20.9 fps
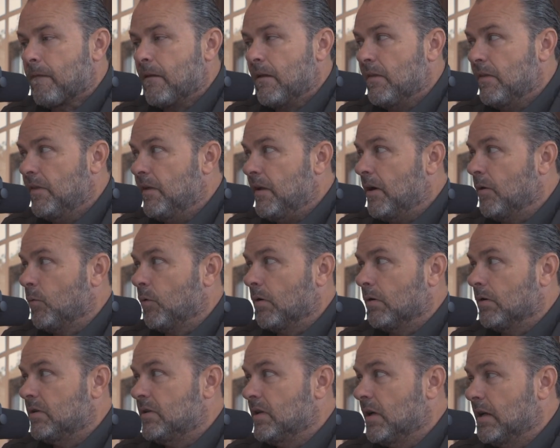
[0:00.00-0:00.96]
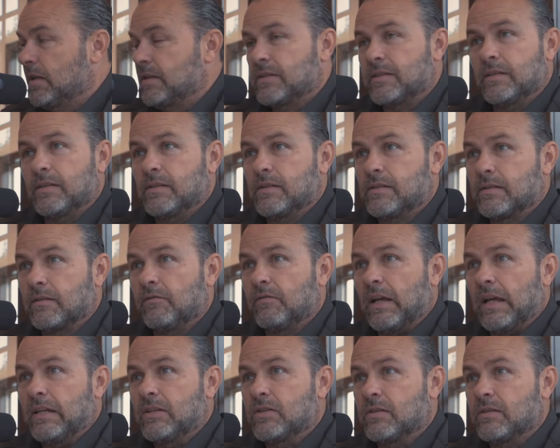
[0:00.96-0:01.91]
There were dozens of
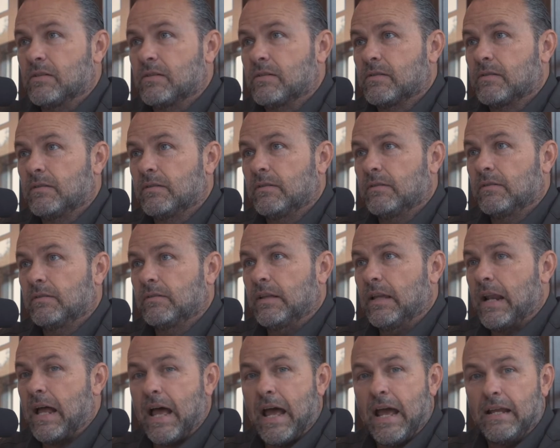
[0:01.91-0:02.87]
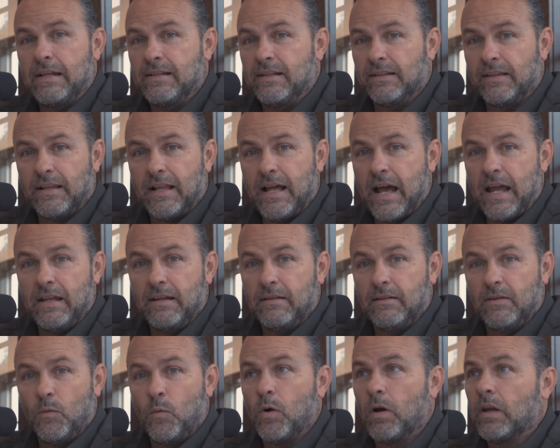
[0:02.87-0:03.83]
agents that I had delight
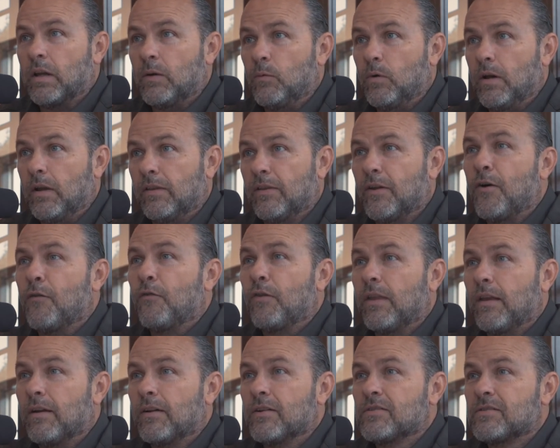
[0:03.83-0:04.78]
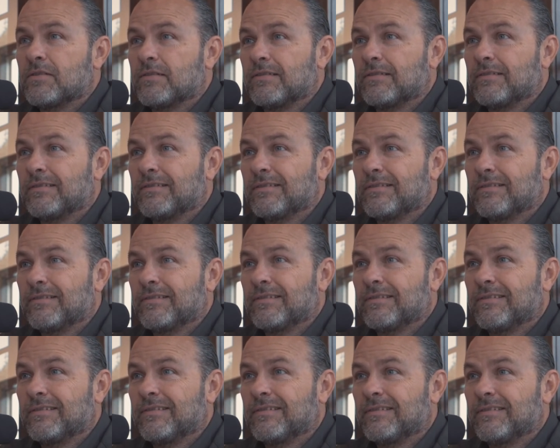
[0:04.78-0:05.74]
working with over the years.
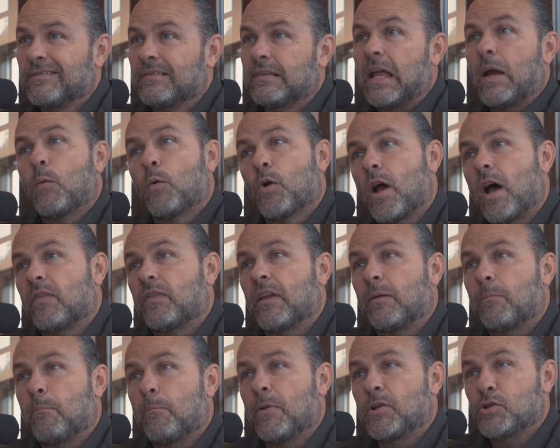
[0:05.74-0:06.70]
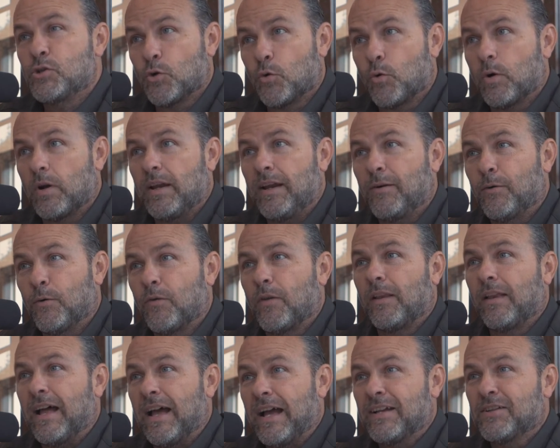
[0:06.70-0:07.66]
They were not the majority or the
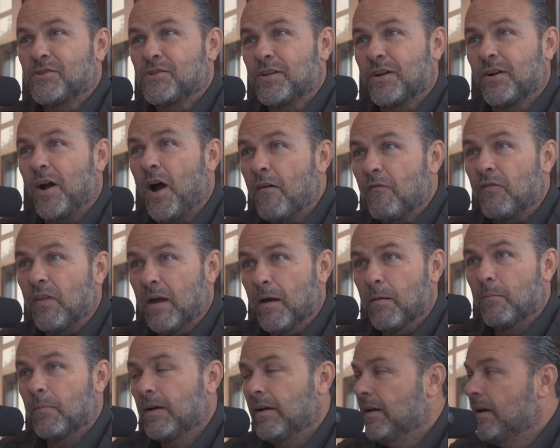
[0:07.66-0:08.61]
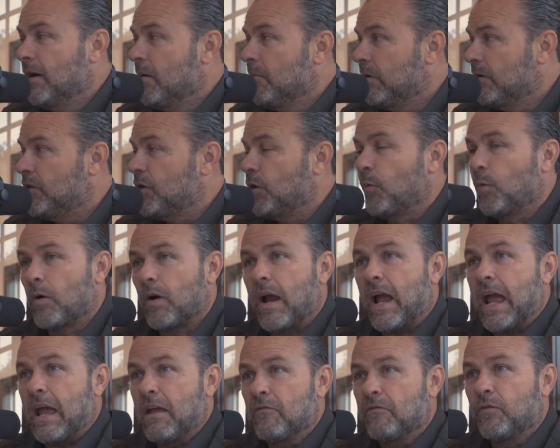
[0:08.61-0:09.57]
lion's share of them, but there were a
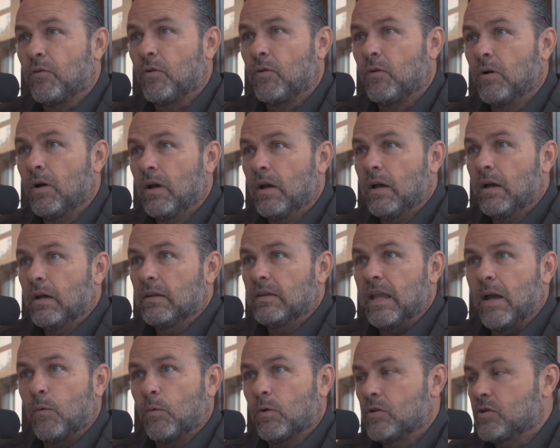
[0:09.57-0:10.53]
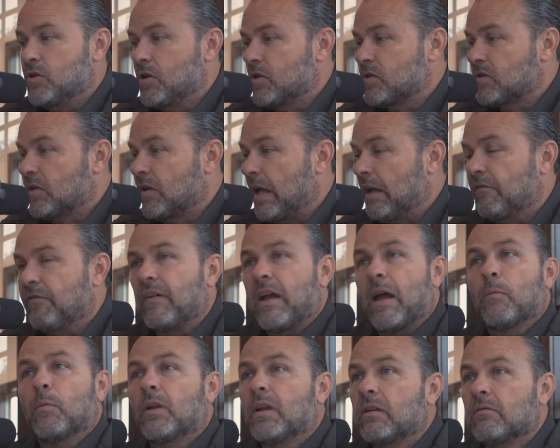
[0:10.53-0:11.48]
handful that were just like
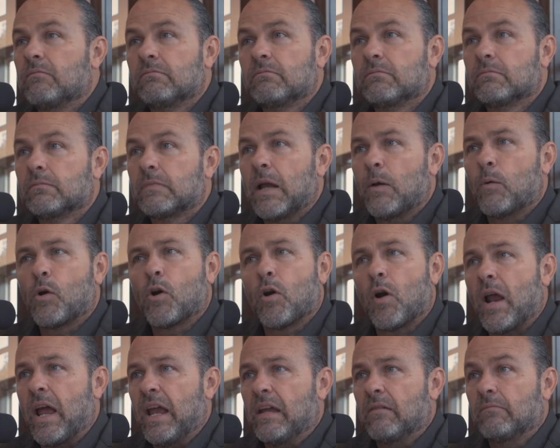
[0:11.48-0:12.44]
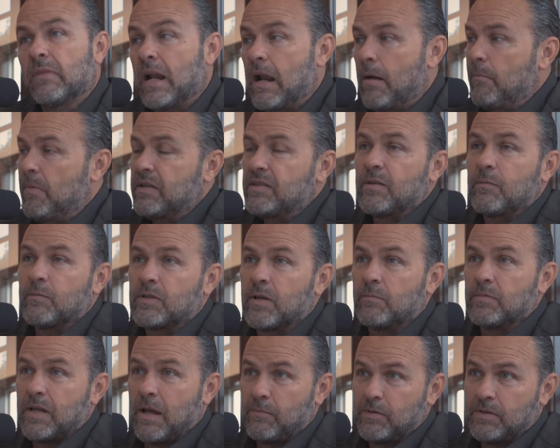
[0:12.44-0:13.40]
family. They were great. And I miss them
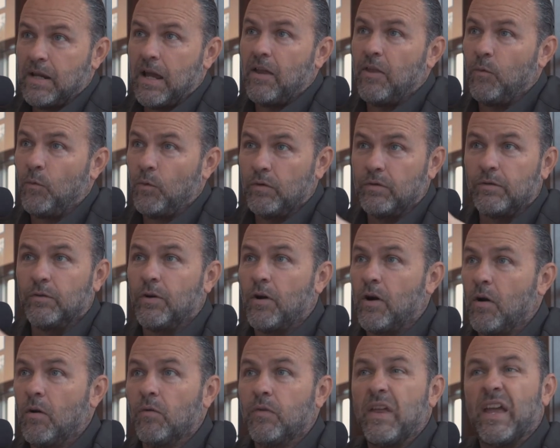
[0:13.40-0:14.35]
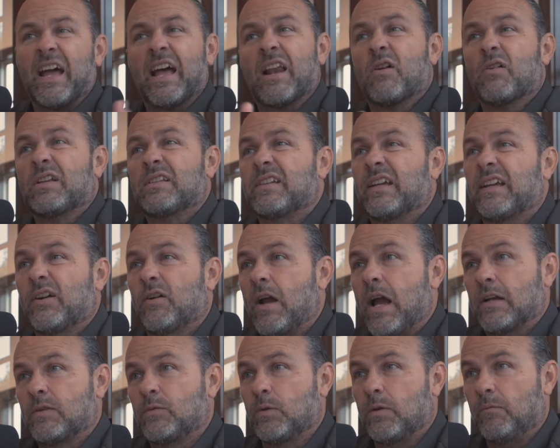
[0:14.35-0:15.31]
sometimes now that we're doing our own thing. I don't get to
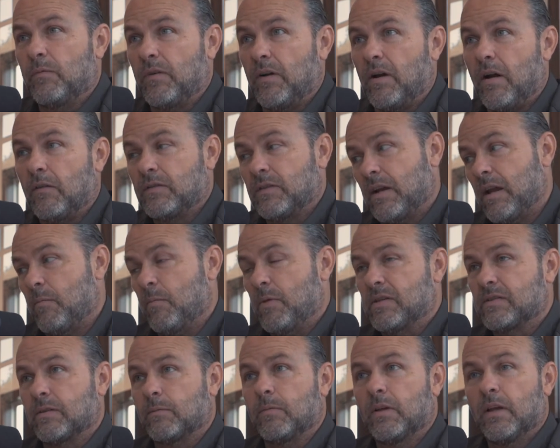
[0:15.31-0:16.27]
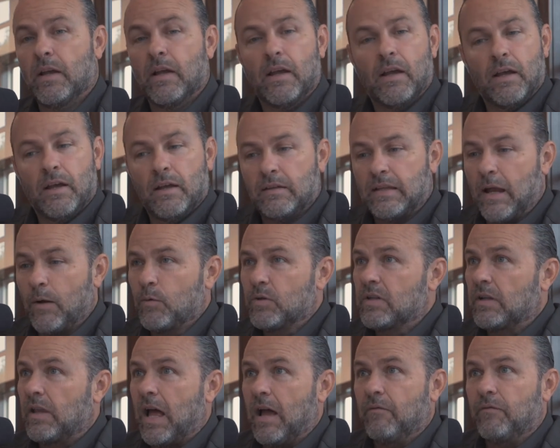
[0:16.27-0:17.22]
interact with them very often. I miss them. They were
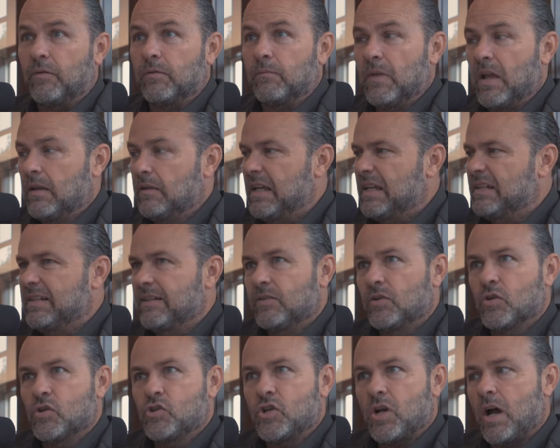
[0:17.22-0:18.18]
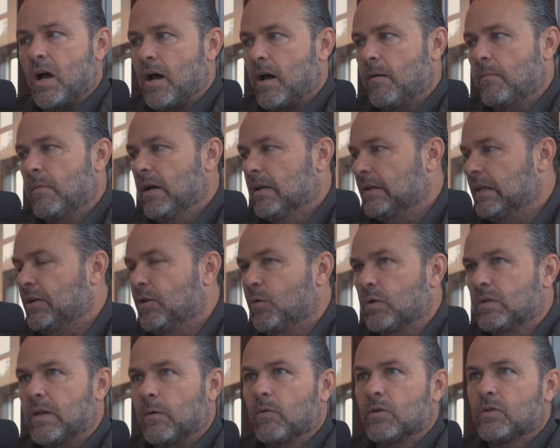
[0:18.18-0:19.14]
delightful. They did their job. They knew
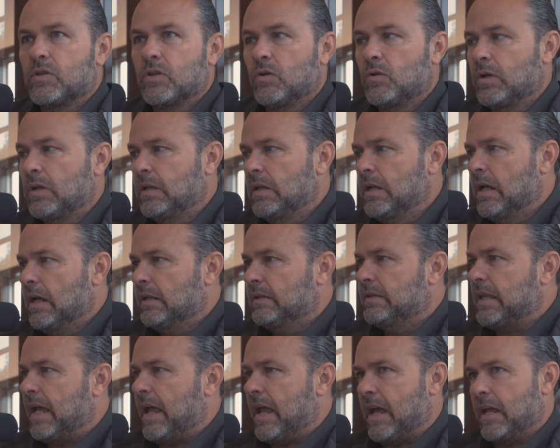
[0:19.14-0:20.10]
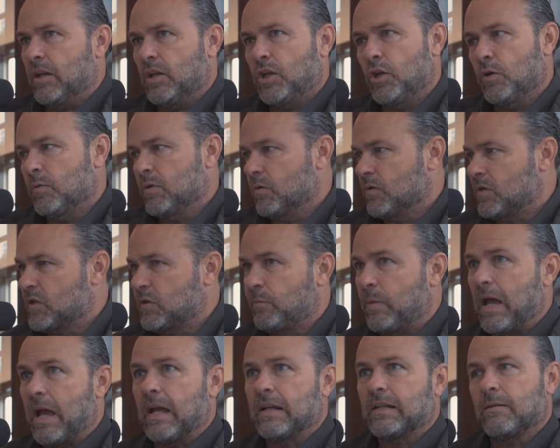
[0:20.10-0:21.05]
what they were doing. They had human
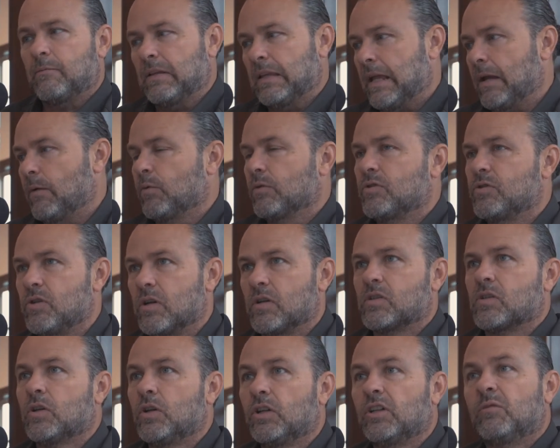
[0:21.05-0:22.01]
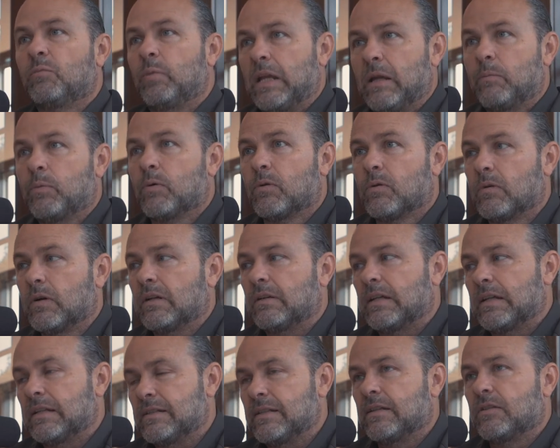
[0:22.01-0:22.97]
respect. I mean, they were just good people, and
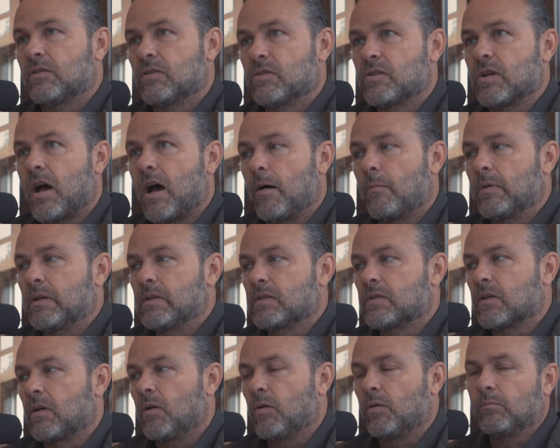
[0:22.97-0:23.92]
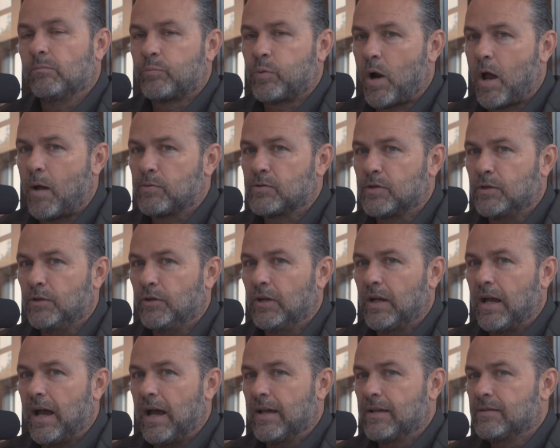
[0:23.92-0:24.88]
they did their job. And so props to you
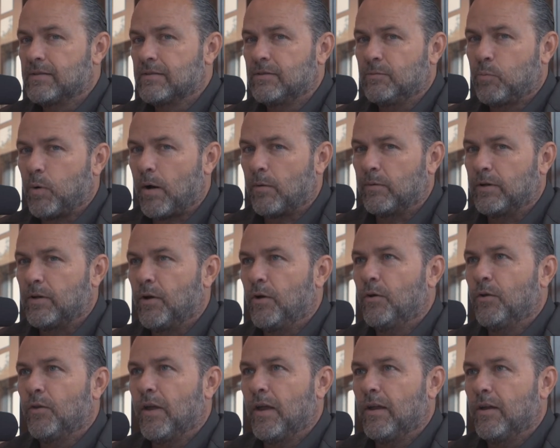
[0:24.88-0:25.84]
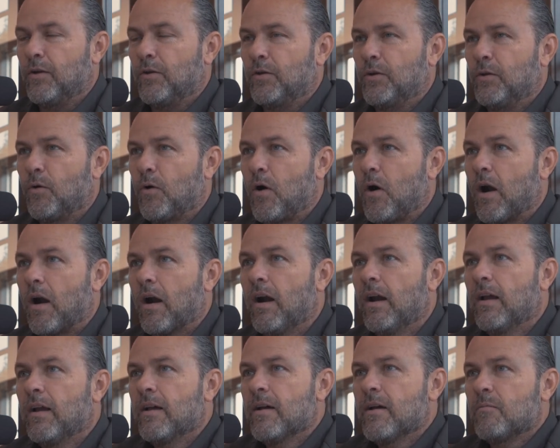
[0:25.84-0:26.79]
guys. You probably know who you are.
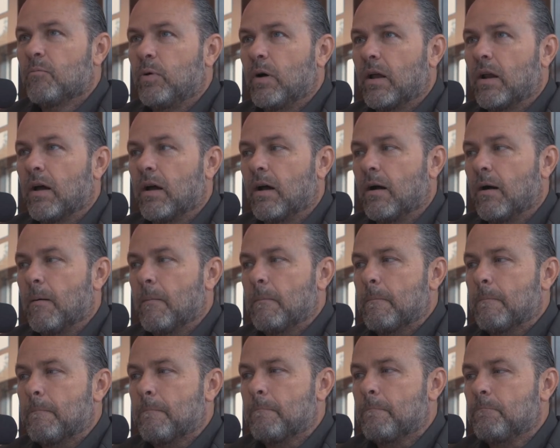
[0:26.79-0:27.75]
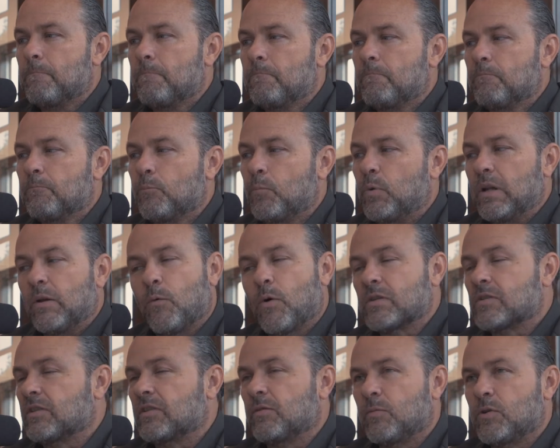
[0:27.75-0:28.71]
But it
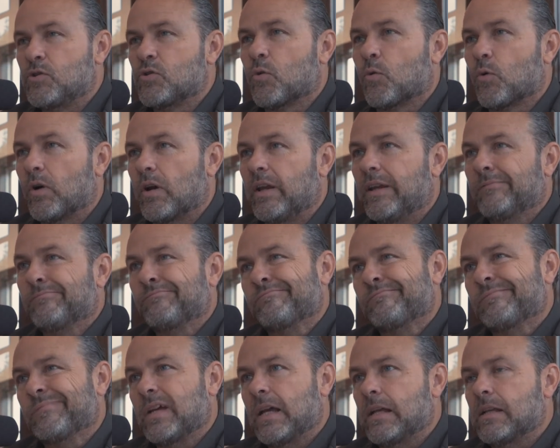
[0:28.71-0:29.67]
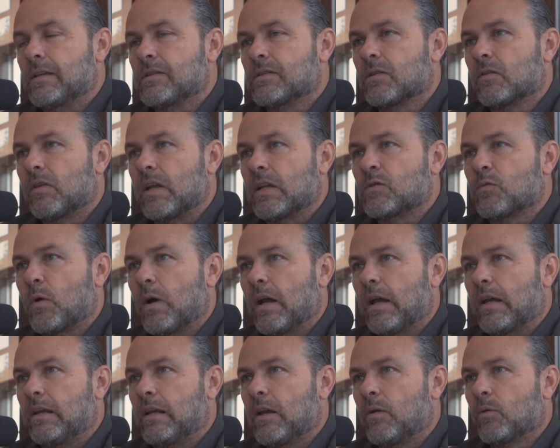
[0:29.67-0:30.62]
wasn't the majority, and so that's why
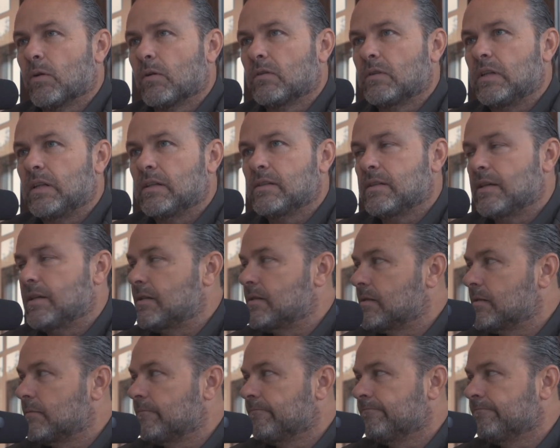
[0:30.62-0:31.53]
88 Realty exists.